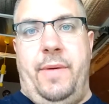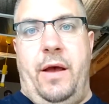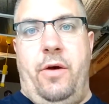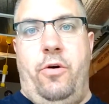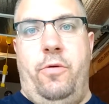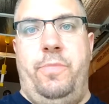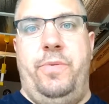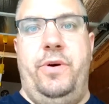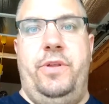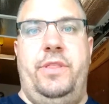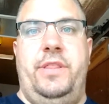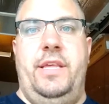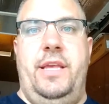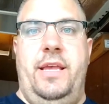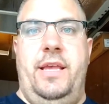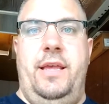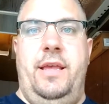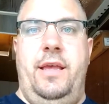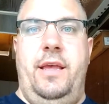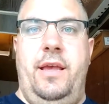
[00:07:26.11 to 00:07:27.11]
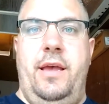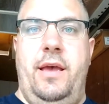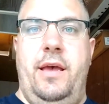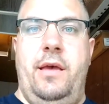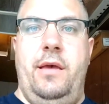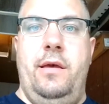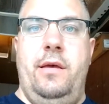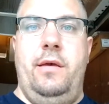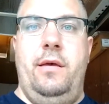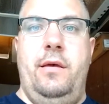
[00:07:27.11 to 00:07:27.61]
I will put the
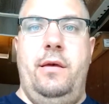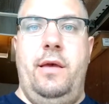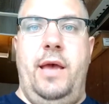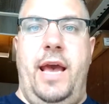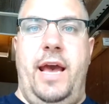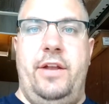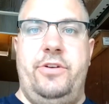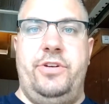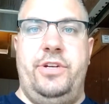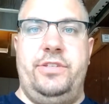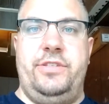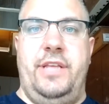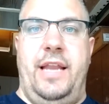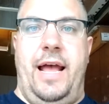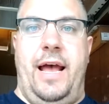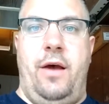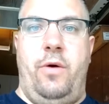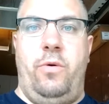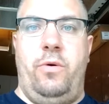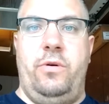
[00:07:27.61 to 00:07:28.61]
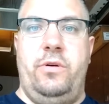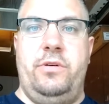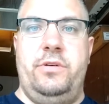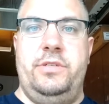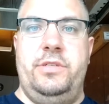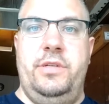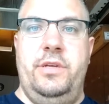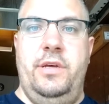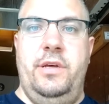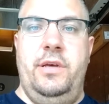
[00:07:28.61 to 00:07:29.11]
address and
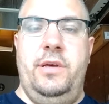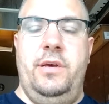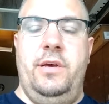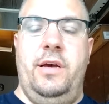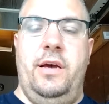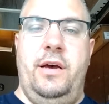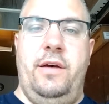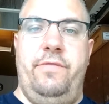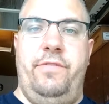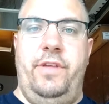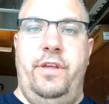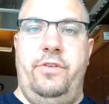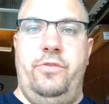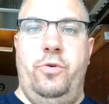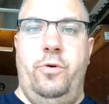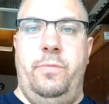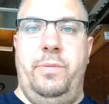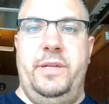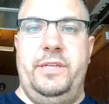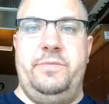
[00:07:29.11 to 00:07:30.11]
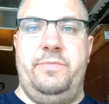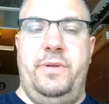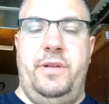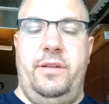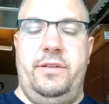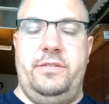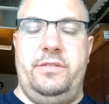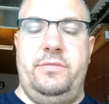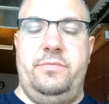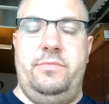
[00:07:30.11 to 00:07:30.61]
hours of the tool place,
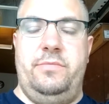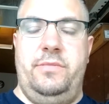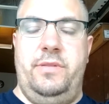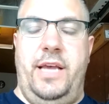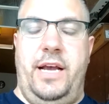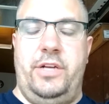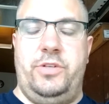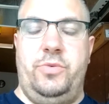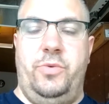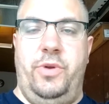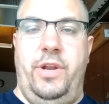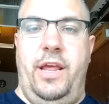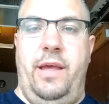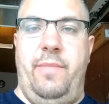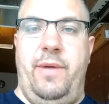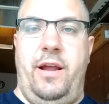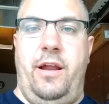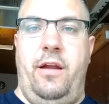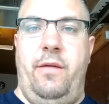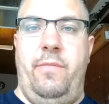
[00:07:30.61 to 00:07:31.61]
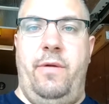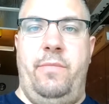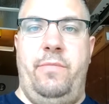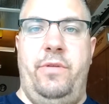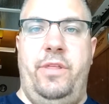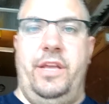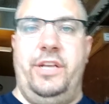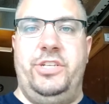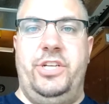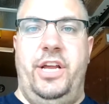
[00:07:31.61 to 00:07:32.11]
plus the actual name. I can't
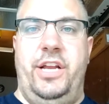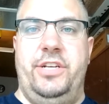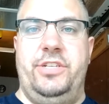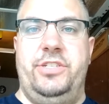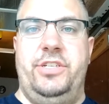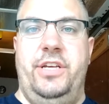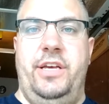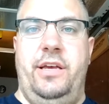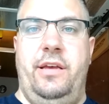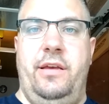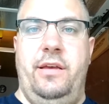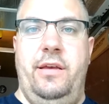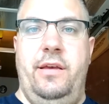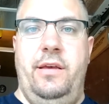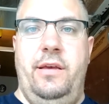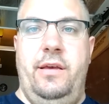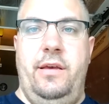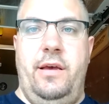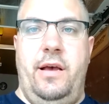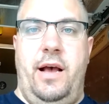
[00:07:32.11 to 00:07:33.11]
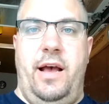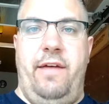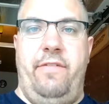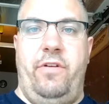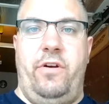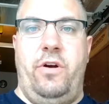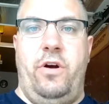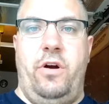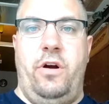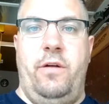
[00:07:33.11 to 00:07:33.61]
remember, they changed it. I have
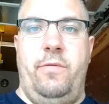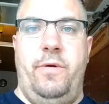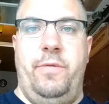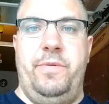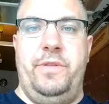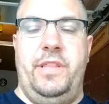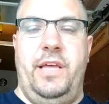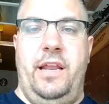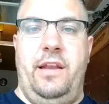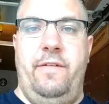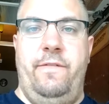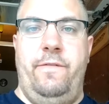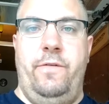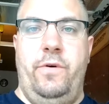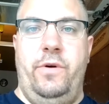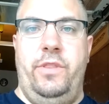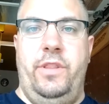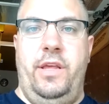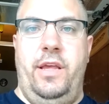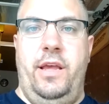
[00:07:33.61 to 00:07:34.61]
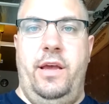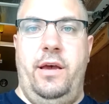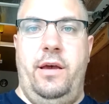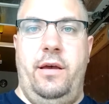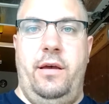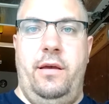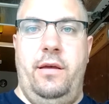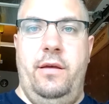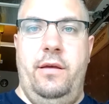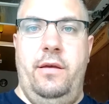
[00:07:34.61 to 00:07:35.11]
a card. I'm going to put that info in
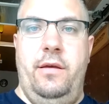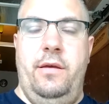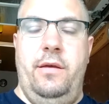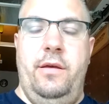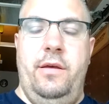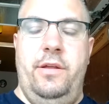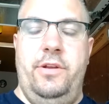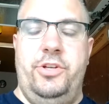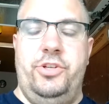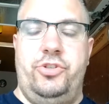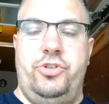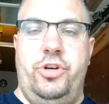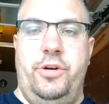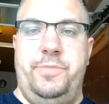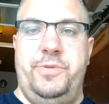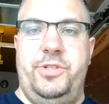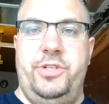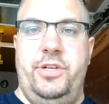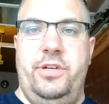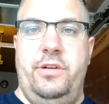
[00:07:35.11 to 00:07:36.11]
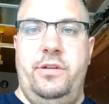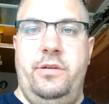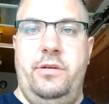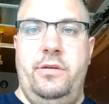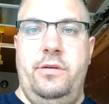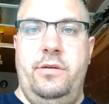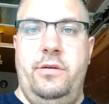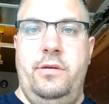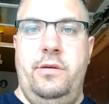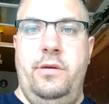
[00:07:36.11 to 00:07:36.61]
the description.
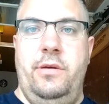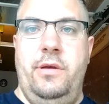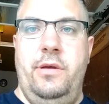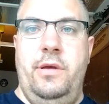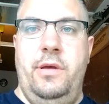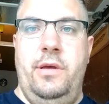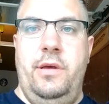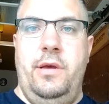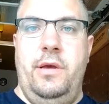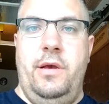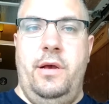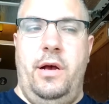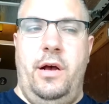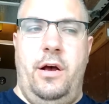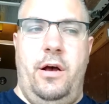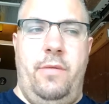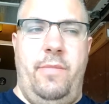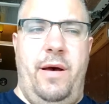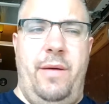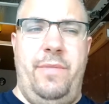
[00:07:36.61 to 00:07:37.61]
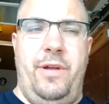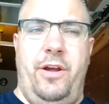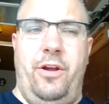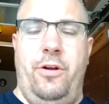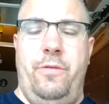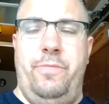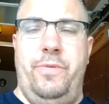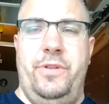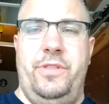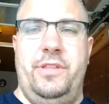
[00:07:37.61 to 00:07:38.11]
I'm not
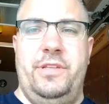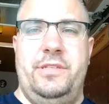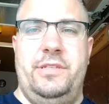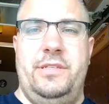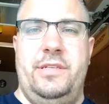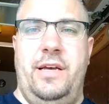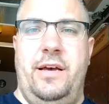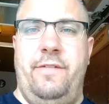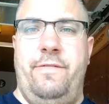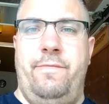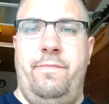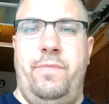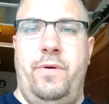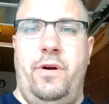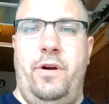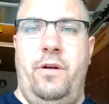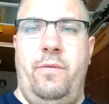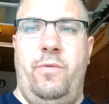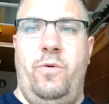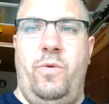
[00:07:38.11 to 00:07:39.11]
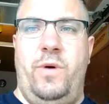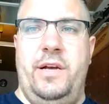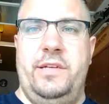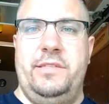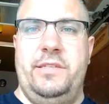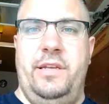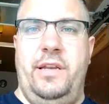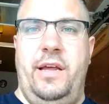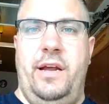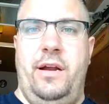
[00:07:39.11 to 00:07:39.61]
going to put the stuff part number
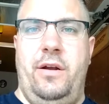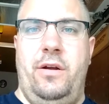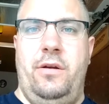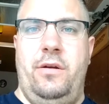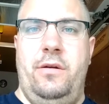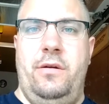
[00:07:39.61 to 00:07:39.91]
wise in there.